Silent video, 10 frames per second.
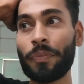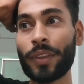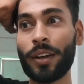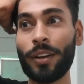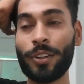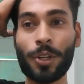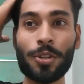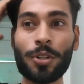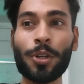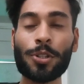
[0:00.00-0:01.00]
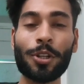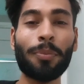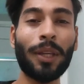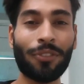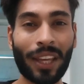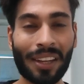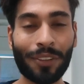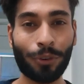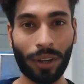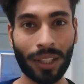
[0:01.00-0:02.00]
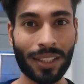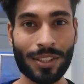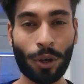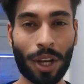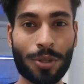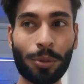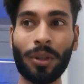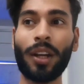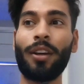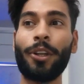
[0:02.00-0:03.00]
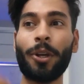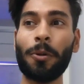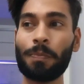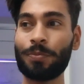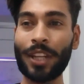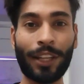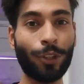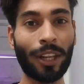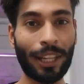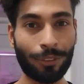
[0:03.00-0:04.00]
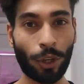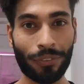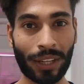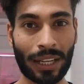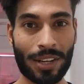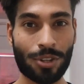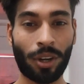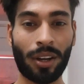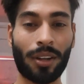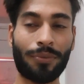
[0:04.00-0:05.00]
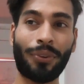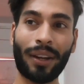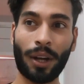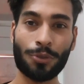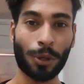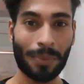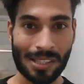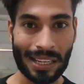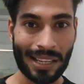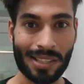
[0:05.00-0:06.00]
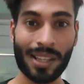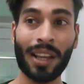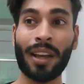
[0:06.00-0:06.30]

You shouldn't be waiting for others in order to tell you a level of English or find out your mistakes.